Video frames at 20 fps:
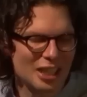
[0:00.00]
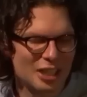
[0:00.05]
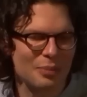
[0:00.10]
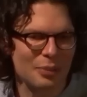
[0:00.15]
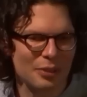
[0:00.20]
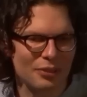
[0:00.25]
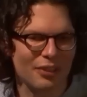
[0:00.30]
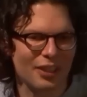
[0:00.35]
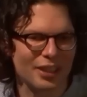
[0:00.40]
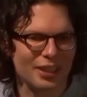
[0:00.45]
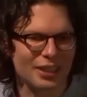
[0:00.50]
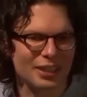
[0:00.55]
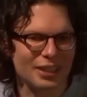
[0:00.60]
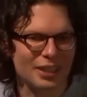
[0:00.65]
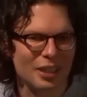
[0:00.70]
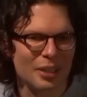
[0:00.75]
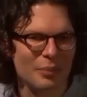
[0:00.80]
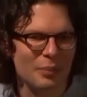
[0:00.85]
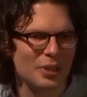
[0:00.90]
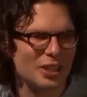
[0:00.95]
be funny.
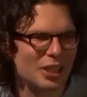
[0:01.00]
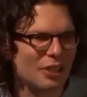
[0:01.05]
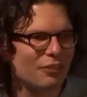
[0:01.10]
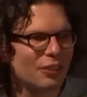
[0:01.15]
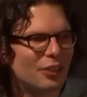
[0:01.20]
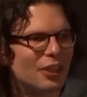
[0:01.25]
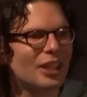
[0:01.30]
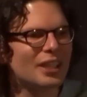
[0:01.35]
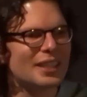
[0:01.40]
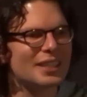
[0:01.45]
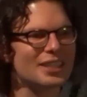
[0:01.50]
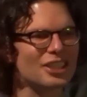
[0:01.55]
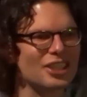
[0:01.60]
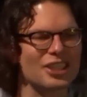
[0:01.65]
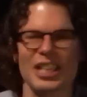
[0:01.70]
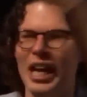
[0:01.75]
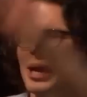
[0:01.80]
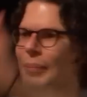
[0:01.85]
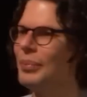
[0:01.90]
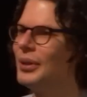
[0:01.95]
Because I feel like this is just
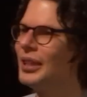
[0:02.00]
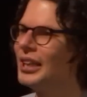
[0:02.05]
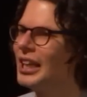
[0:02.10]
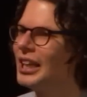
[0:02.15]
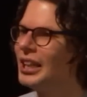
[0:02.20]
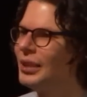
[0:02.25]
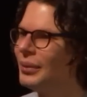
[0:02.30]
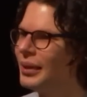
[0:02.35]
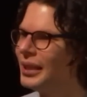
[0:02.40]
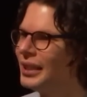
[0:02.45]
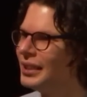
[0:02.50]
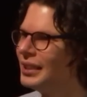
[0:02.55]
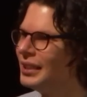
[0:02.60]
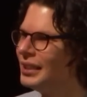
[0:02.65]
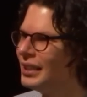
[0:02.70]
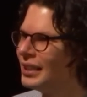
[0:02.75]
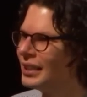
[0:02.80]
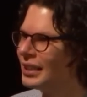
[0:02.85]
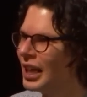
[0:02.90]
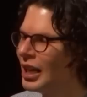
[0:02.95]
happening anyway.
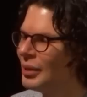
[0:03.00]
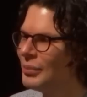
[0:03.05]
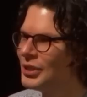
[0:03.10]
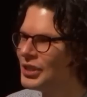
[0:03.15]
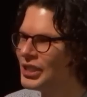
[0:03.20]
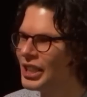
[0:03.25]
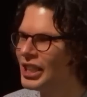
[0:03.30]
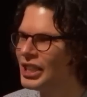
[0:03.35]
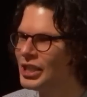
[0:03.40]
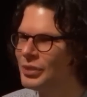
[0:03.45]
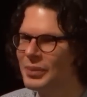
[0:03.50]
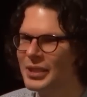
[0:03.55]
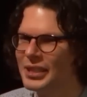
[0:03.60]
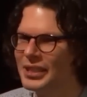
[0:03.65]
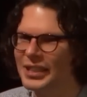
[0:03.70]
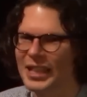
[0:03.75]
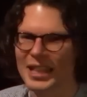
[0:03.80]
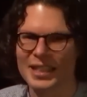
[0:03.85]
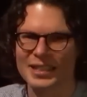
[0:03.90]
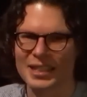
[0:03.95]
Climate change means it
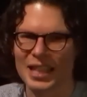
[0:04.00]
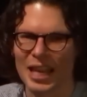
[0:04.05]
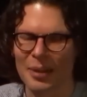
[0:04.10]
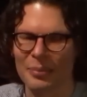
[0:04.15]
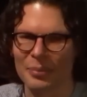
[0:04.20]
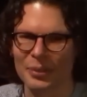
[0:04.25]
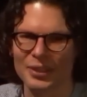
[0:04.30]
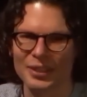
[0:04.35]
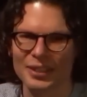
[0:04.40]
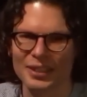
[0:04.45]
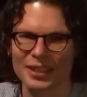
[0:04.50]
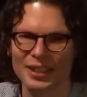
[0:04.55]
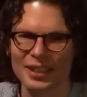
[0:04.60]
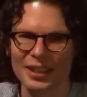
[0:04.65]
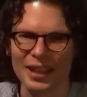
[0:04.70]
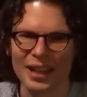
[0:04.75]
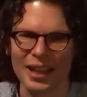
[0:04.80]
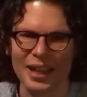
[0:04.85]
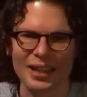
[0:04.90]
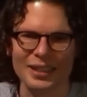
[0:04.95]
has to happen,
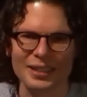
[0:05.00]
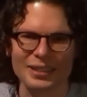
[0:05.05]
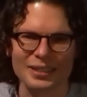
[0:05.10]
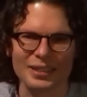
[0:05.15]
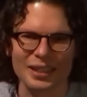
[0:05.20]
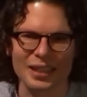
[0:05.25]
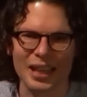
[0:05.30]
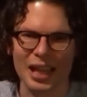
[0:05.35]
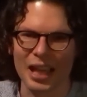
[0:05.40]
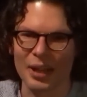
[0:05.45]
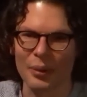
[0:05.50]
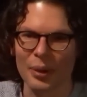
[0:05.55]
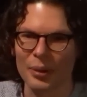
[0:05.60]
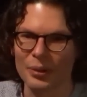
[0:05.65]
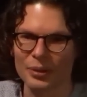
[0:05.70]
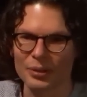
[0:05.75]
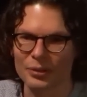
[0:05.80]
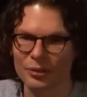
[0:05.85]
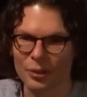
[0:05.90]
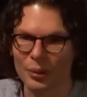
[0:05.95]
and
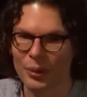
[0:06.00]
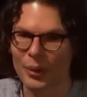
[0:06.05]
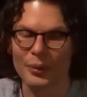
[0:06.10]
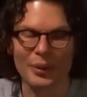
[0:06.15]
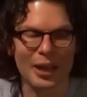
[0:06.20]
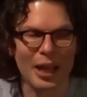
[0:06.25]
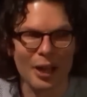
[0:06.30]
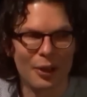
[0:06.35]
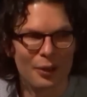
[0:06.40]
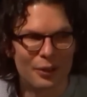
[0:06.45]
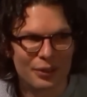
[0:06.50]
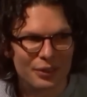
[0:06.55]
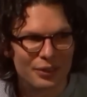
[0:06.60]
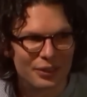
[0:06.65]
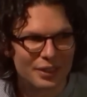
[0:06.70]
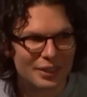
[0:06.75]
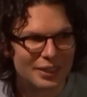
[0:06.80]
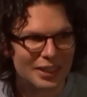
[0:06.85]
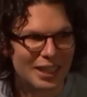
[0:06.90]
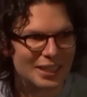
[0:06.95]
for our own health,
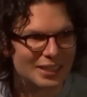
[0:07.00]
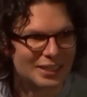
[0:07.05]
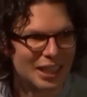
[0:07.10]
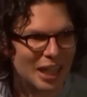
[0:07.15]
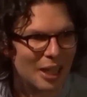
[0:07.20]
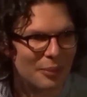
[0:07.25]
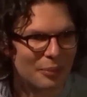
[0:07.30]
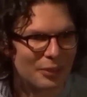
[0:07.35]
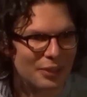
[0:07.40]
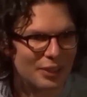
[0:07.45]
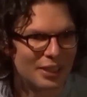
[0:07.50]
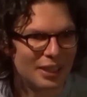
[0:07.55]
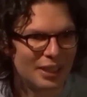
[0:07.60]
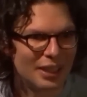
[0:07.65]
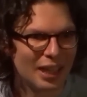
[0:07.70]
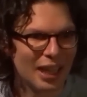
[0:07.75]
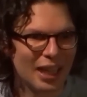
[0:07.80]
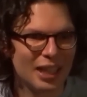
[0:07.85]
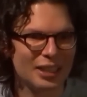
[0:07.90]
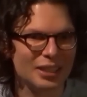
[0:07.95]
it has to happen,
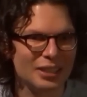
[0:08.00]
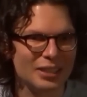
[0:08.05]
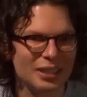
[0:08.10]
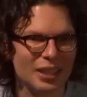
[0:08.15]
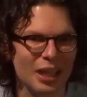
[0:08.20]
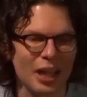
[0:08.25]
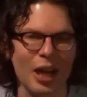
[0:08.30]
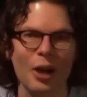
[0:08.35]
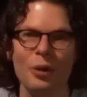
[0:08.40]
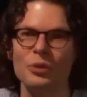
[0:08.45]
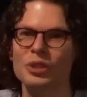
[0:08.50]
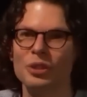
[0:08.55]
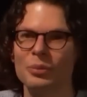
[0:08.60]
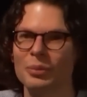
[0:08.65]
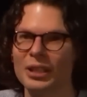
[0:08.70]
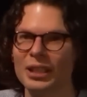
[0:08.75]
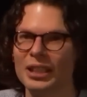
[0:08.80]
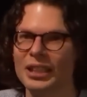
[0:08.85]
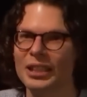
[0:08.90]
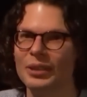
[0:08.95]
and
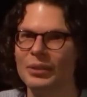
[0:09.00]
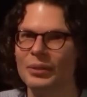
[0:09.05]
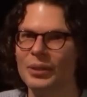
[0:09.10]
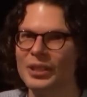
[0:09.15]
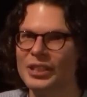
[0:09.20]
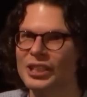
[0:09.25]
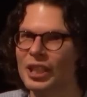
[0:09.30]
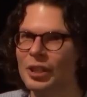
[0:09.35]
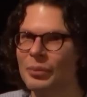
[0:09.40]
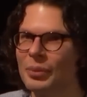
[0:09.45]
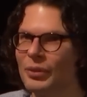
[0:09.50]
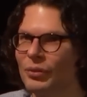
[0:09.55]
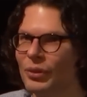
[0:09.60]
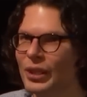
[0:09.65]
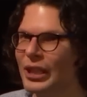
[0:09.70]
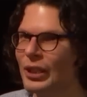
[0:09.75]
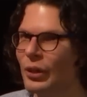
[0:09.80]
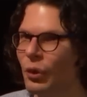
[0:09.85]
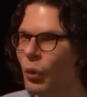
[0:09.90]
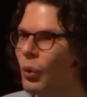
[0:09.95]
ultimately it's going to be
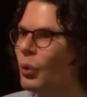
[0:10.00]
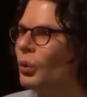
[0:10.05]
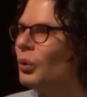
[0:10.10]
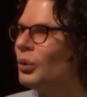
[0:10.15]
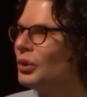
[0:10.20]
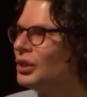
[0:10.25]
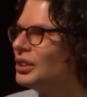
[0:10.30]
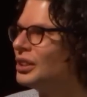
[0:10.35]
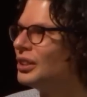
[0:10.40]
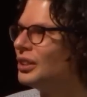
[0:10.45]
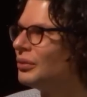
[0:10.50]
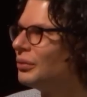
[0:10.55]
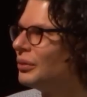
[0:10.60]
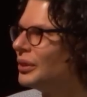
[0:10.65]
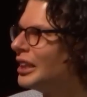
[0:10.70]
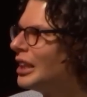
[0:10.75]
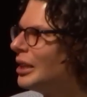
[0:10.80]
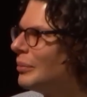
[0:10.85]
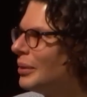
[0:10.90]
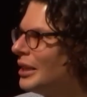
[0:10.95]
really awkward if we
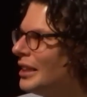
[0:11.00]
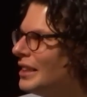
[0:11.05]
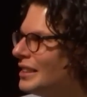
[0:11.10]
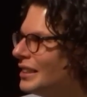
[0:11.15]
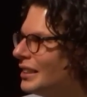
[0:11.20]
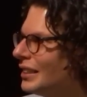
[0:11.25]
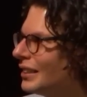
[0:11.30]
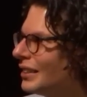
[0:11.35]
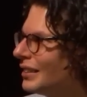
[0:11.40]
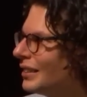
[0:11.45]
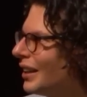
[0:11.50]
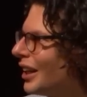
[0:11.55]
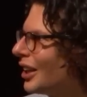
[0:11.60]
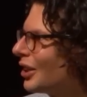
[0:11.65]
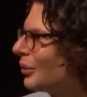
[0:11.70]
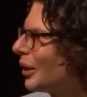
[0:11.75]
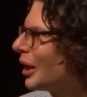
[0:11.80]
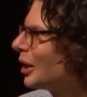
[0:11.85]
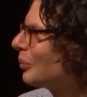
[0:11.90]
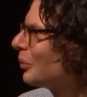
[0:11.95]
keep eating other
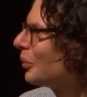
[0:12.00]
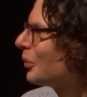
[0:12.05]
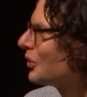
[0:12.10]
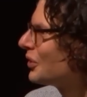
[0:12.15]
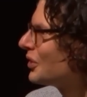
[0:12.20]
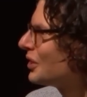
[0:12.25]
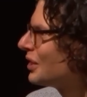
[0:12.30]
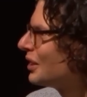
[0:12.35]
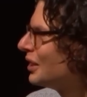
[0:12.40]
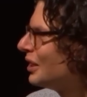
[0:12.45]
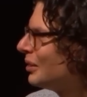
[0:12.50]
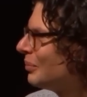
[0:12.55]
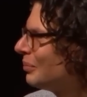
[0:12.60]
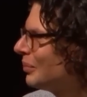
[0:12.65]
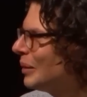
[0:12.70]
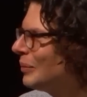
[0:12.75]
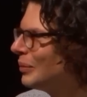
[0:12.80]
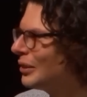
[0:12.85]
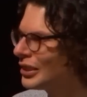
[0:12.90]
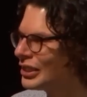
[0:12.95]
animals.
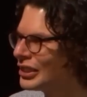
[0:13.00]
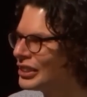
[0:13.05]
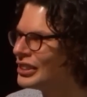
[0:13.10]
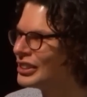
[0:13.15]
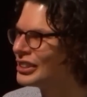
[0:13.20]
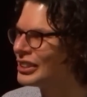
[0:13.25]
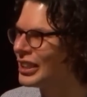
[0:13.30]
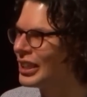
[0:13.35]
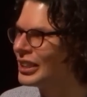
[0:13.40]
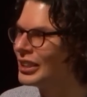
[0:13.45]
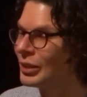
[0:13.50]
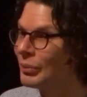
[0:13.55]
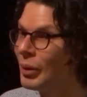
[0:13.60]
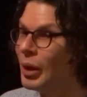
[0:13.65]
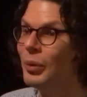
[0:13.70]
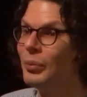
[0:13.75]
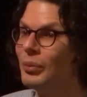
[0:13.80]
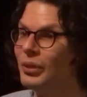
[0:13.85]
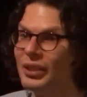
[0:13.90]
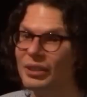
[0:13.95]
People are going to just, at the
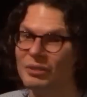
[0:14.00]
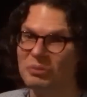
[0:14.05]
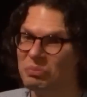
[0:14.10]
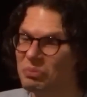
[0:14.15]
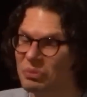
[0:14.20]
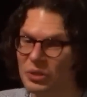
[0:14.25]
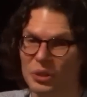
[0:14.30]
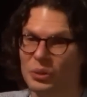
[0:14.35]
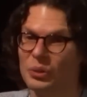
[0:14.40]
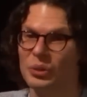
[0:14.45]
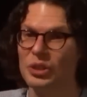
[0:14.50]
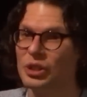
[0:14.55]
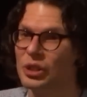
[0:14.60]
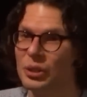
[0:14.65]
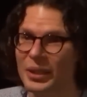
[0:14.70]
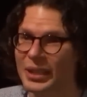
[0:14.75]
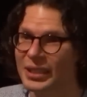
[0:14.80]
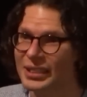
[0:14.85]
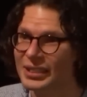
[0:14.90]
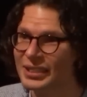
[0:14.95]
moment, you can do
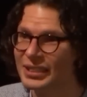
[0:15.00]
it